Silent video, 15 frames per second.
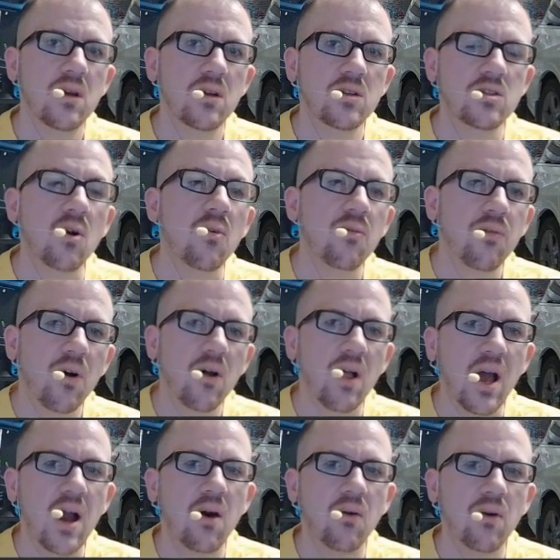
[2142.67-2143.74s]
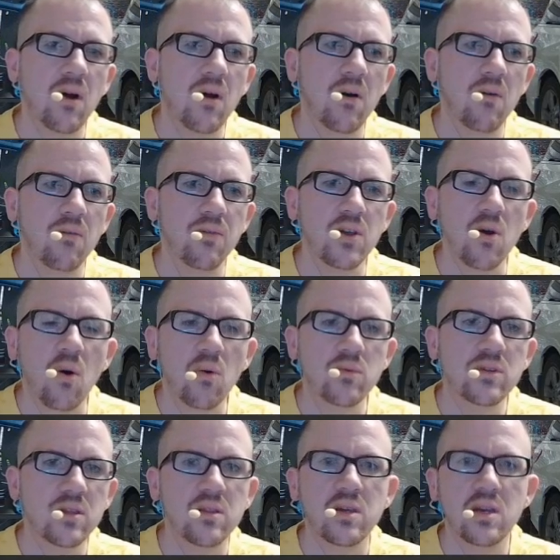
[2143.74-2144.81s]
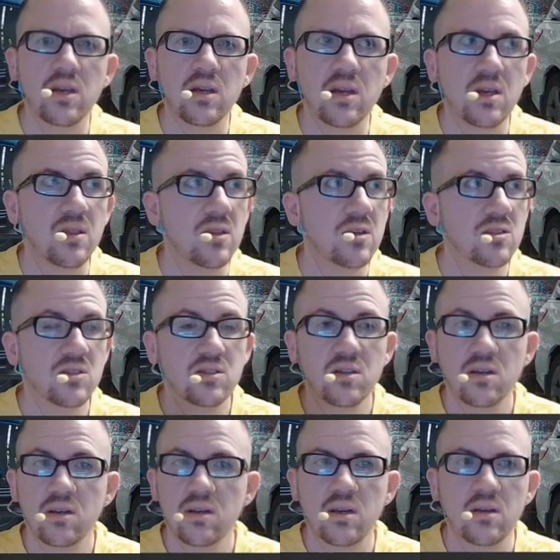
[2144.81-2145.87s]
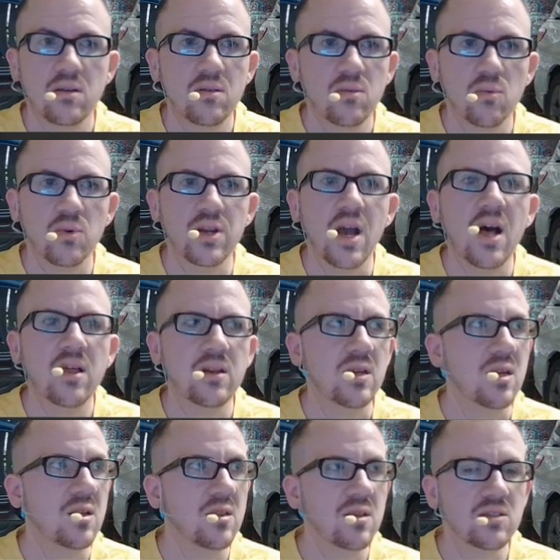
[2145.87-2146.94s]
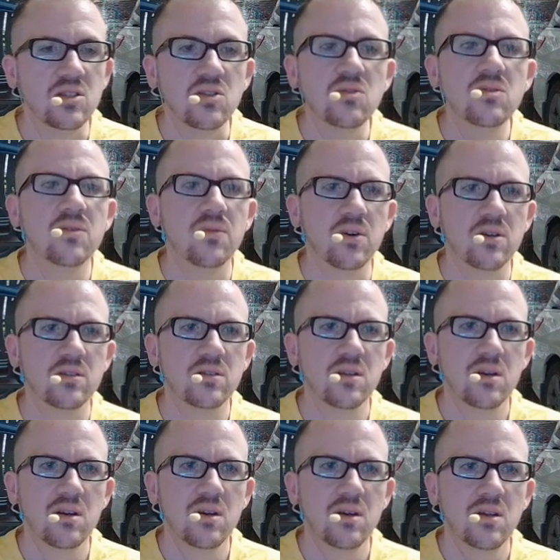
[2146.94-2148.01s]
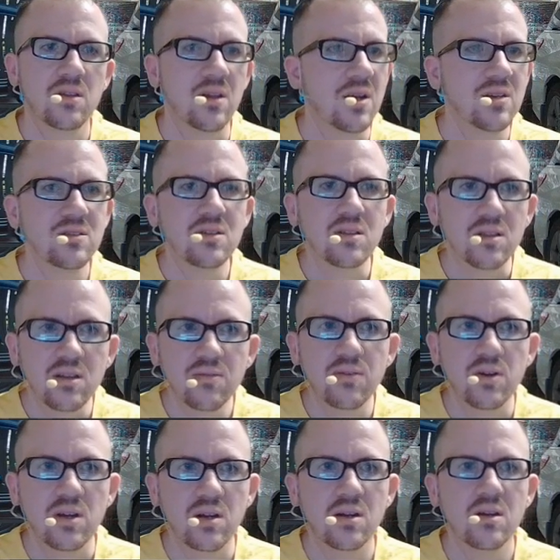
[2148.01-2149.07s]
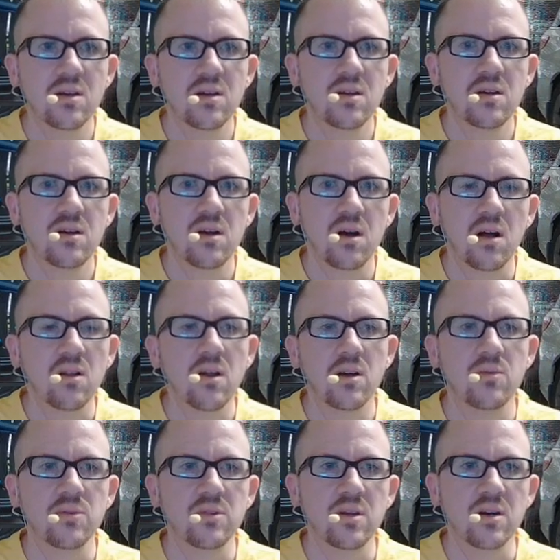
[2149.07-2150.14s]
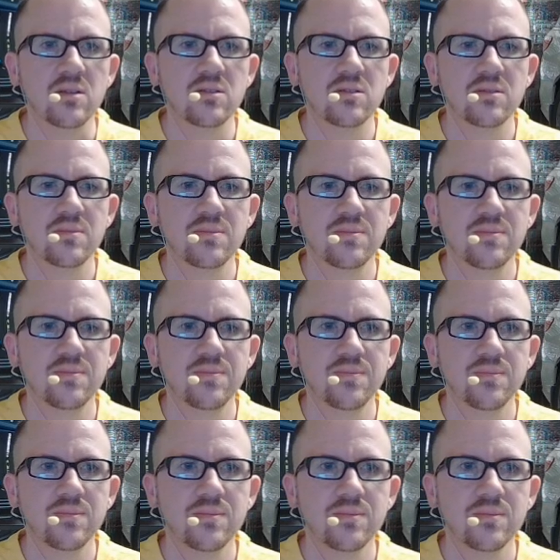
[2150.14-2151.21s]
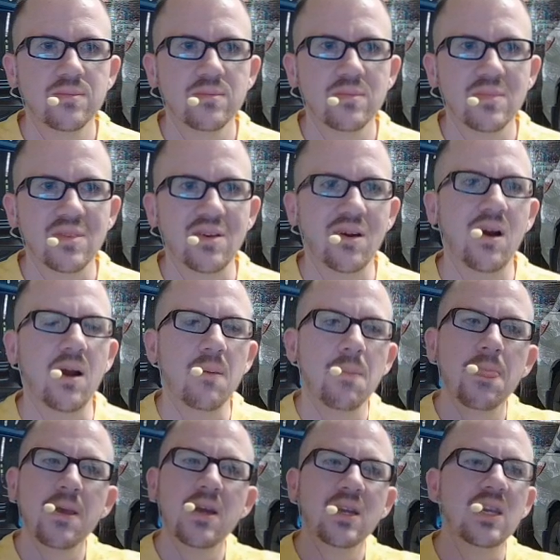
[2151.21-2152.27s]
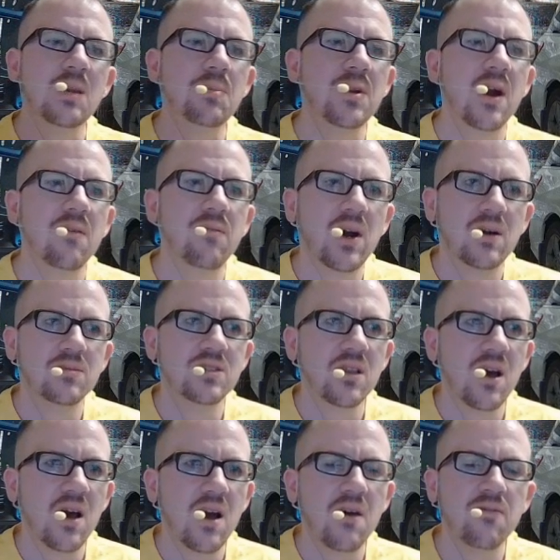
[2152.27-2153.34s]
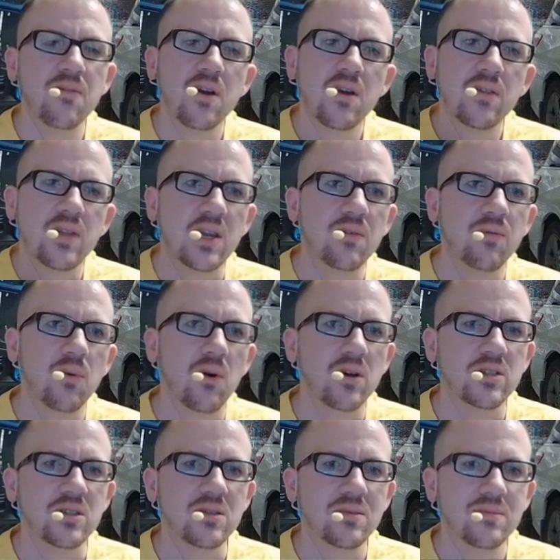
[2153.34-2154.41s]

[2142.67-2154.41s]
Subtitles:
don't fall out of the only thing in this reality, in this universe, that isn't living aligned with nines. All right. Keep your 9vibes alive. Thank you for watching.